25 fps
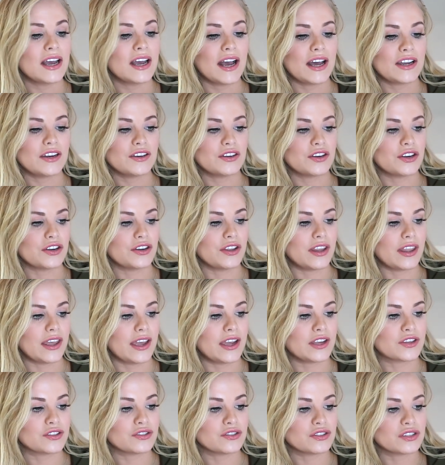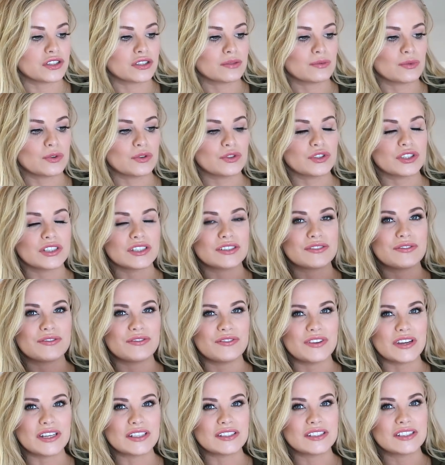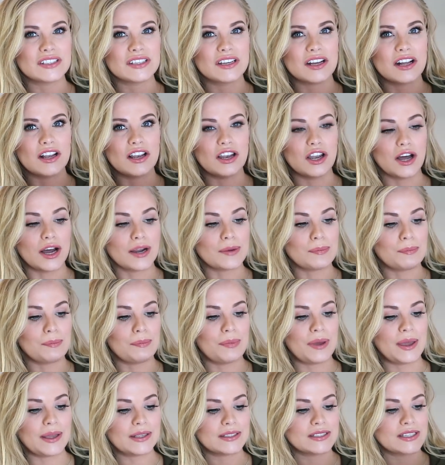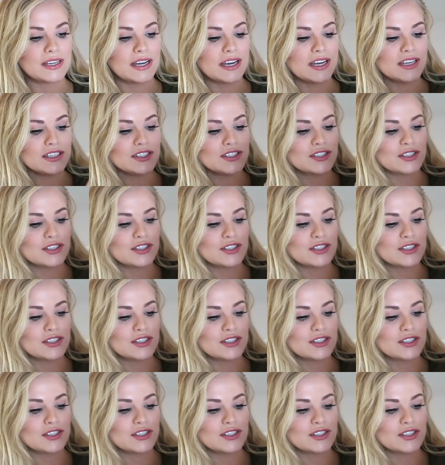I don't know, the extra small just fit a lot better.